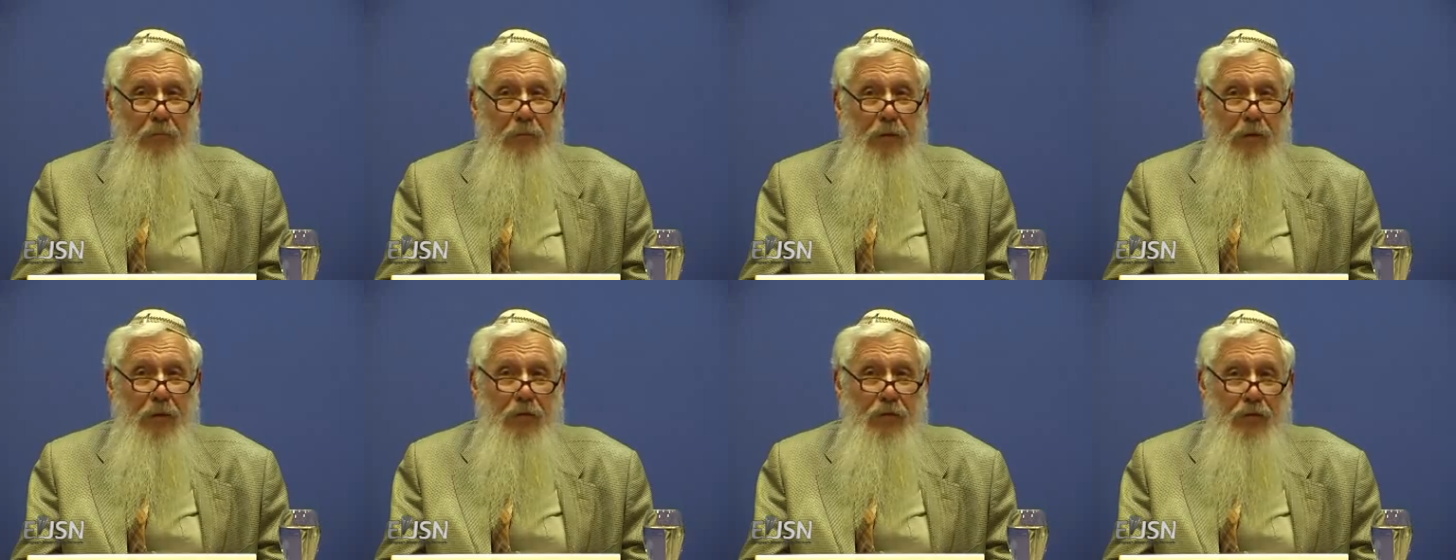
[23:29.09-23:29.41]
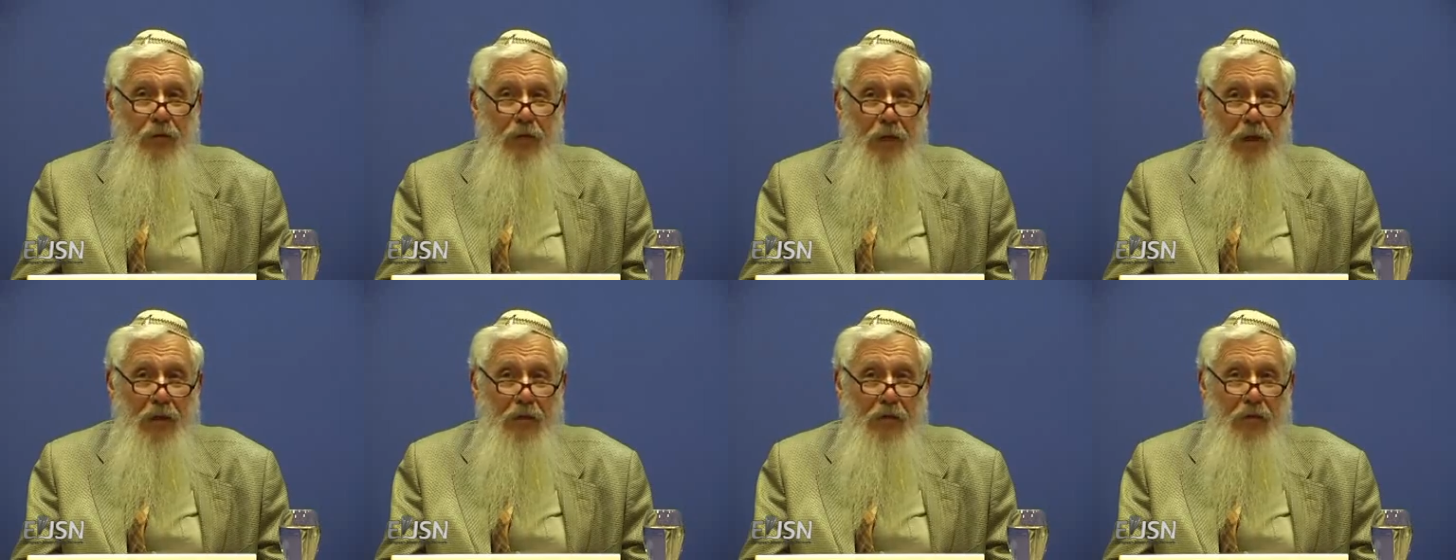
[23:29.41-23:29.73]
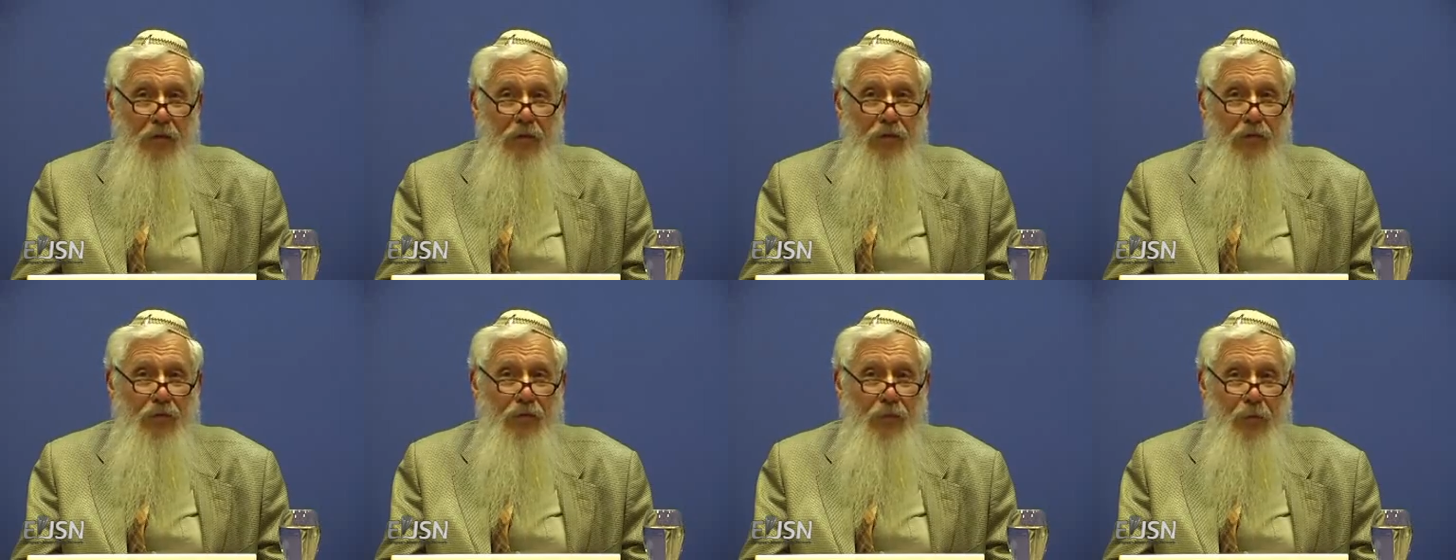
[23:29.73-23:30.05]
the
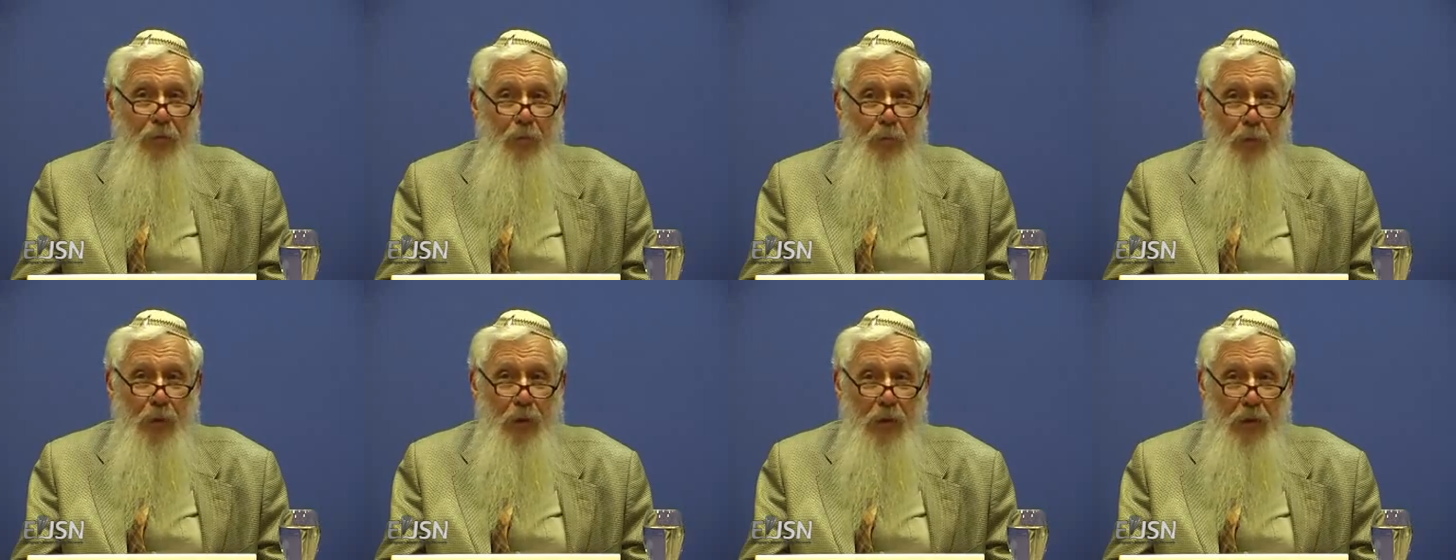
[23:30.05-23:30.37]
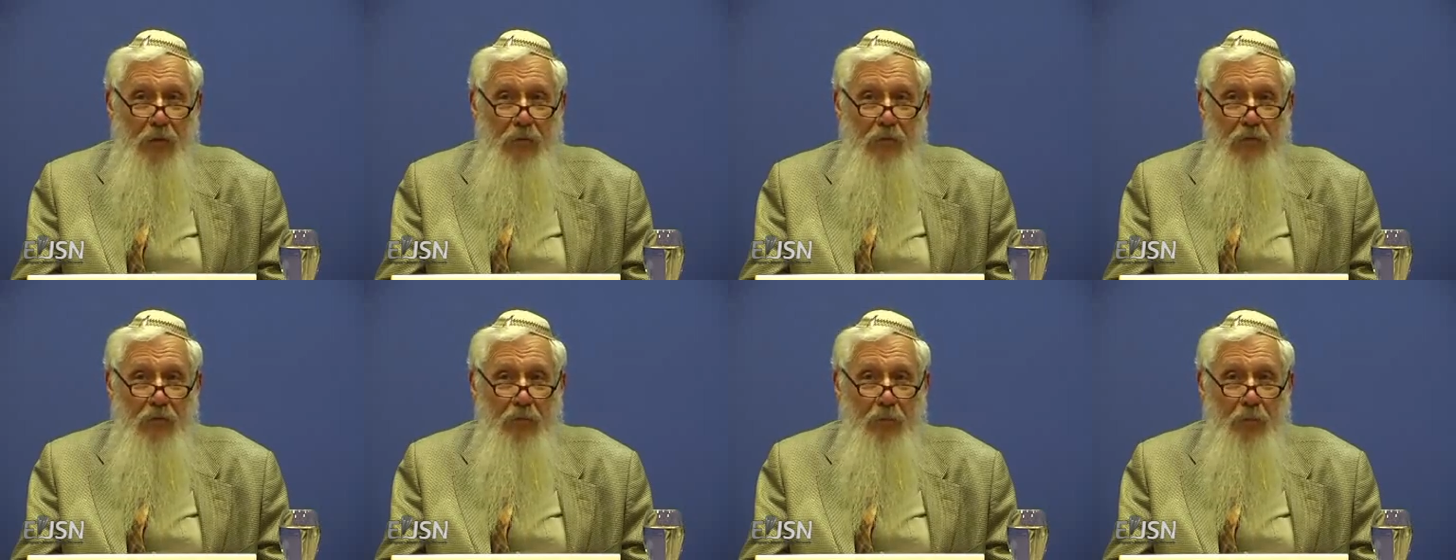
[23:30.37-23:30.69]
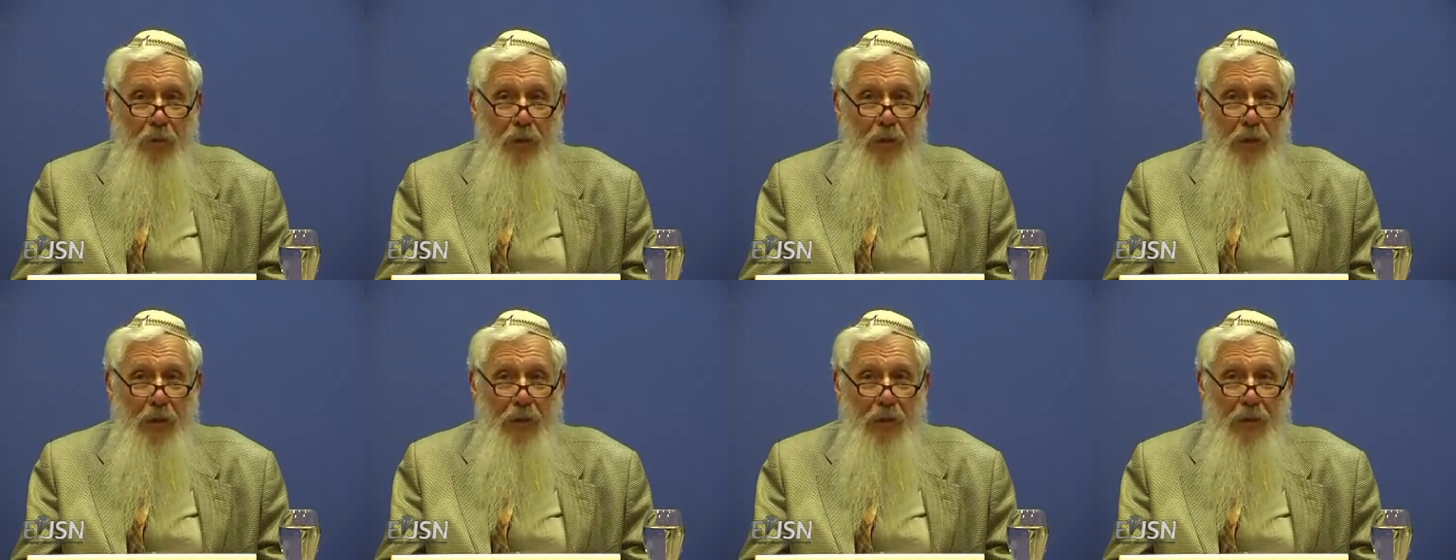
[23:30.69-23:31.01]
chances for peace
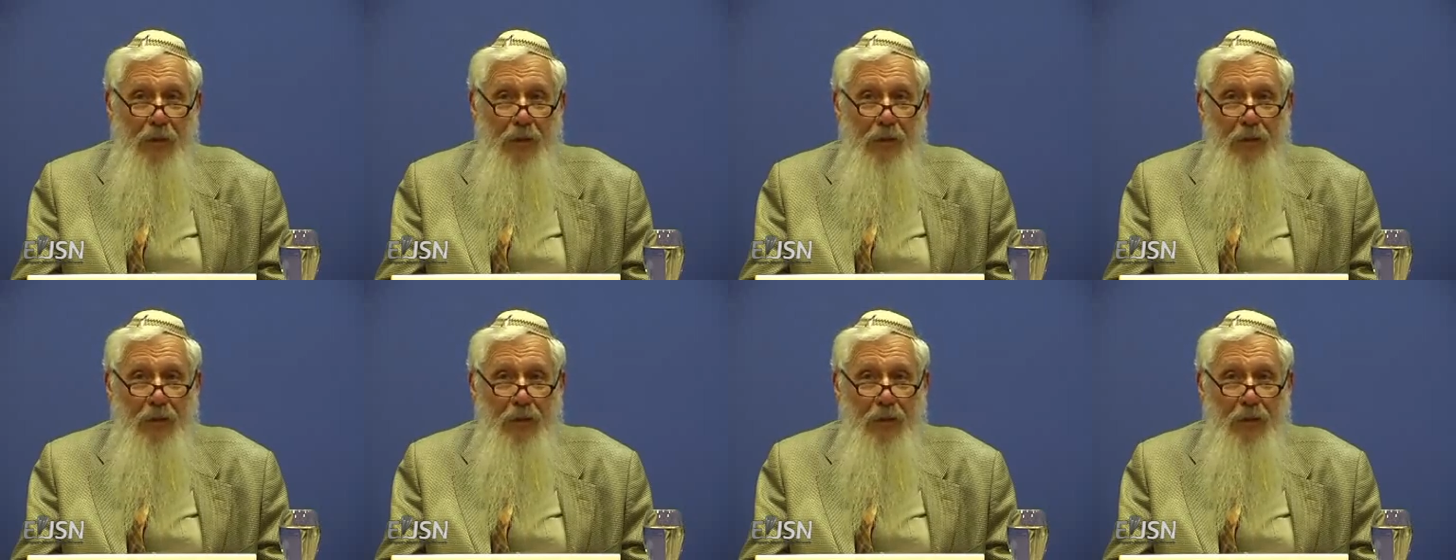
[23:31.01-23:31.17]
by